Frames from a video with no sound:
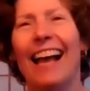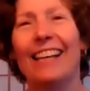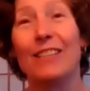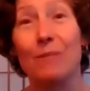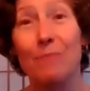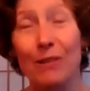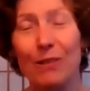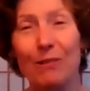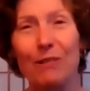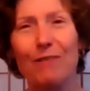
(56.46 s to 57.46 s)
and
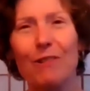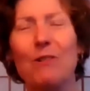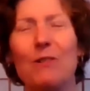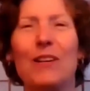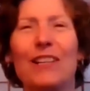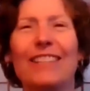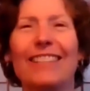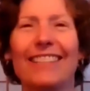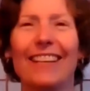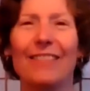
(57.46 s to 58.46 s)
spiritual, of
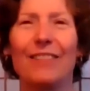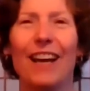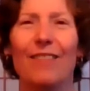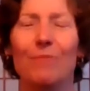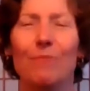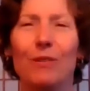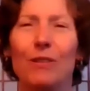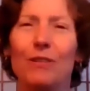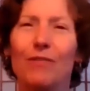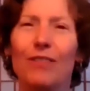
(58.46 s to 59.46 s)
course. And we have a
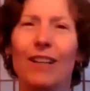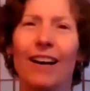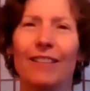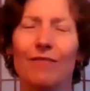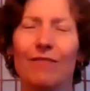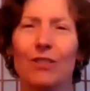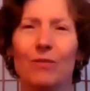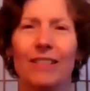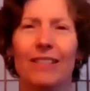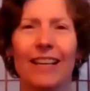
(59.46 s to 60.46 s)
beautiful guided
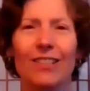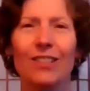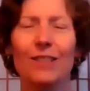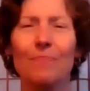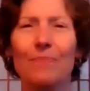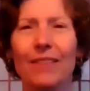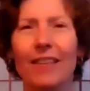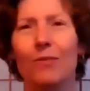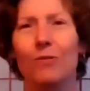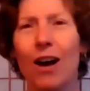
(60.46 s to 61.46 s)
visualization
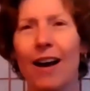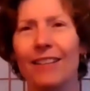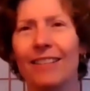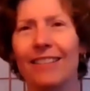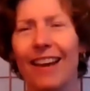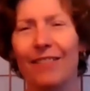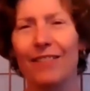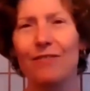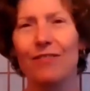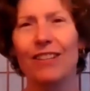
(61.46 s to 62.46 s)
that Rada,
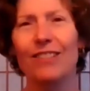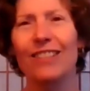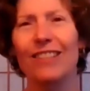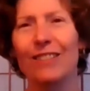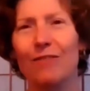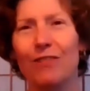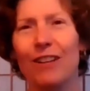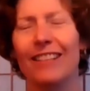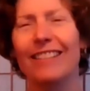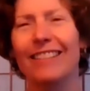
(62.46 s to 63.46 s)
Kathy French, does for
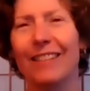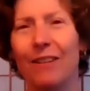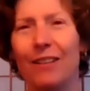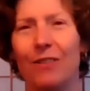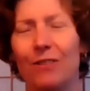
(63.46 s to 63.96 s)
us. So I know